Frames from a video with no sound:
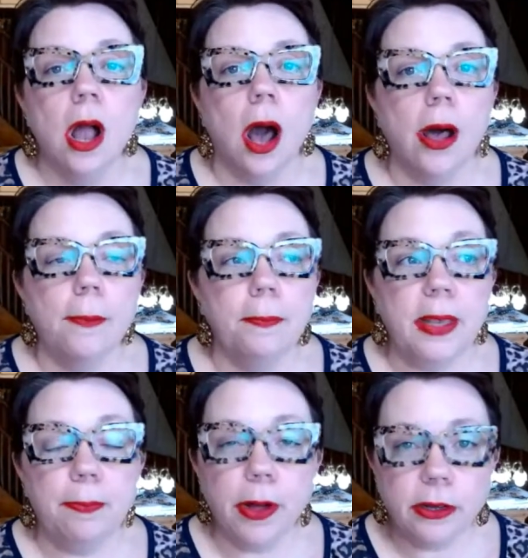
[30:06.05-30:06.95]
Uh,
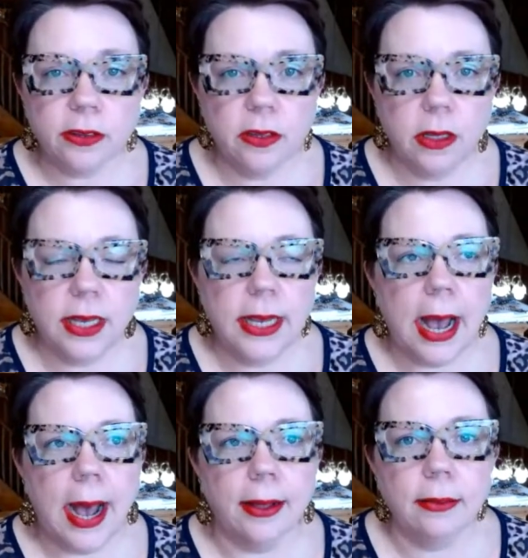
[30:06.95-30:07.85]
me personally,
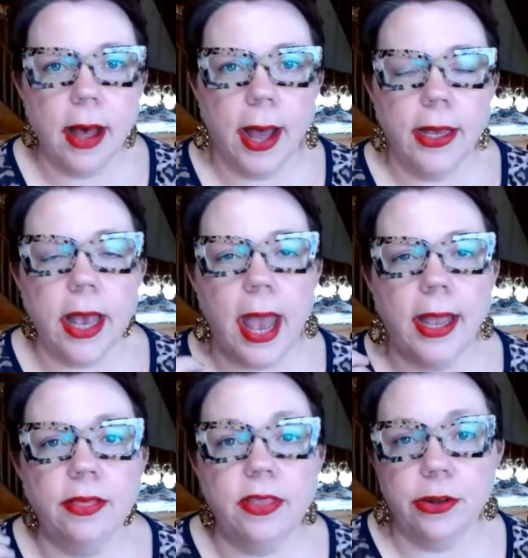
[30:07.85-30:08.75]
I like
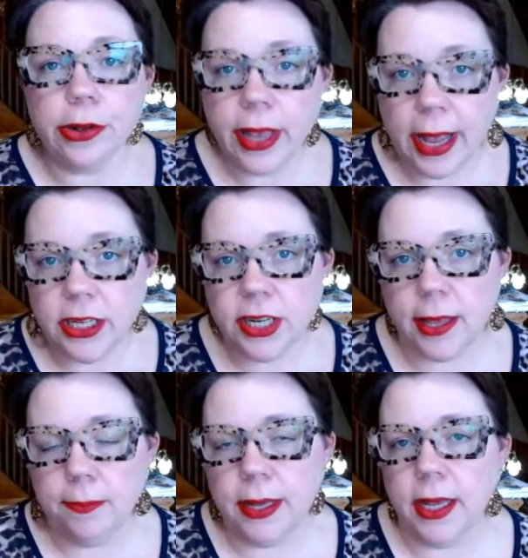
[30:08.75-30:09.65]
a thinner gauge
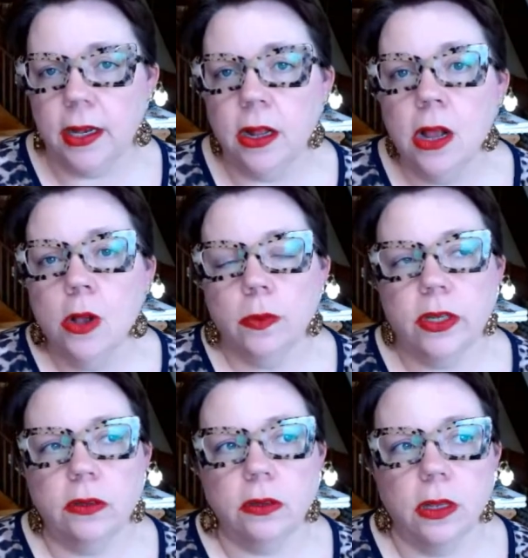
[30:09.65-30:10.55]
head pin, which
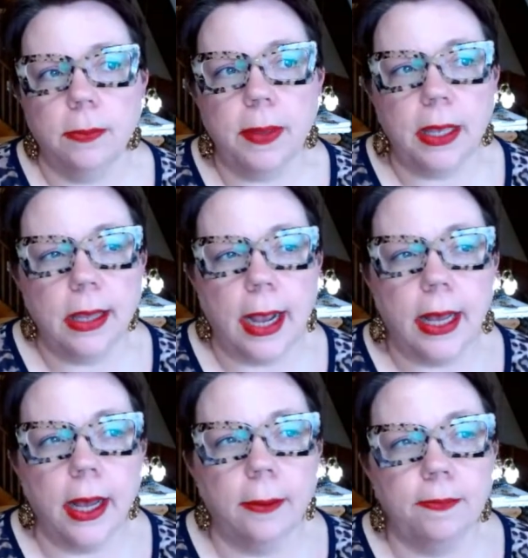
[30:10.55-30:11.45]
is going to be like
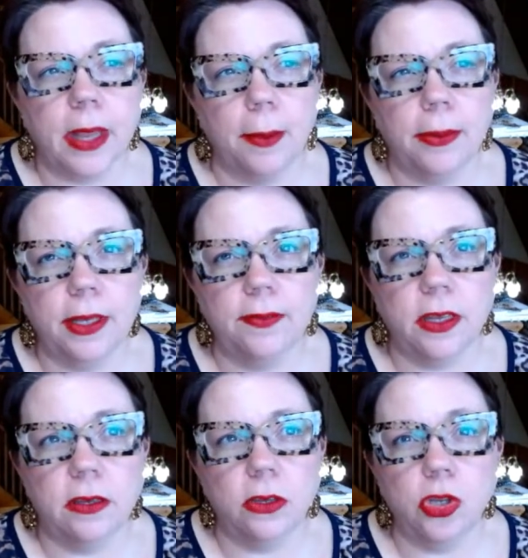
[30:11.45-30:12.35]
a, um, I believe
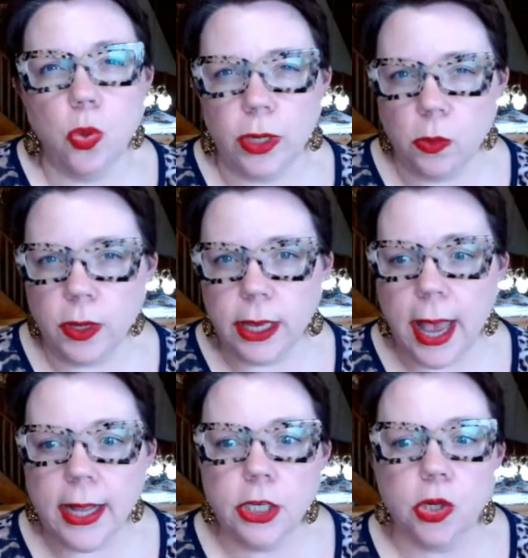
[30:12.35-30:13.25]
it's a 21
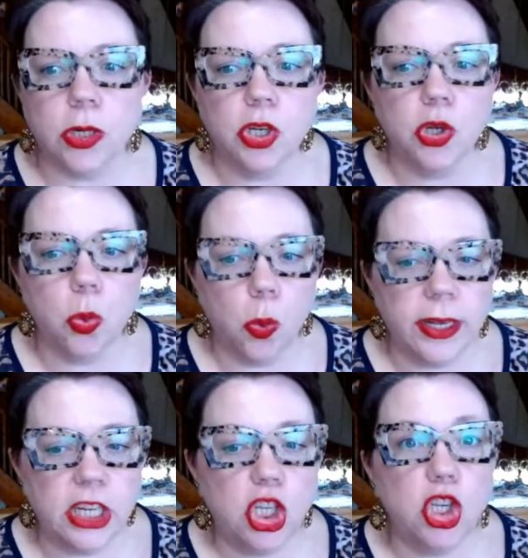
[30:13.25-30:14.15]
gauge or
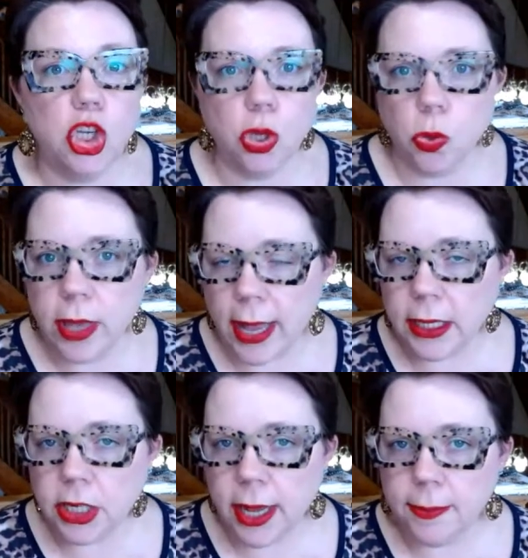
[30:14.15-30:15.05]
22
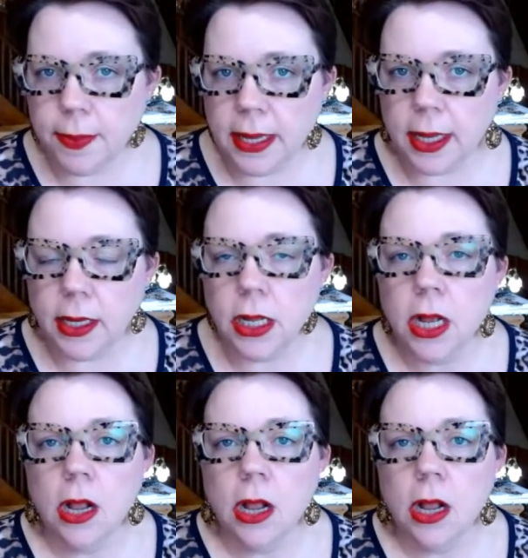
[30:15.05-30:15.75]
gauge head pin.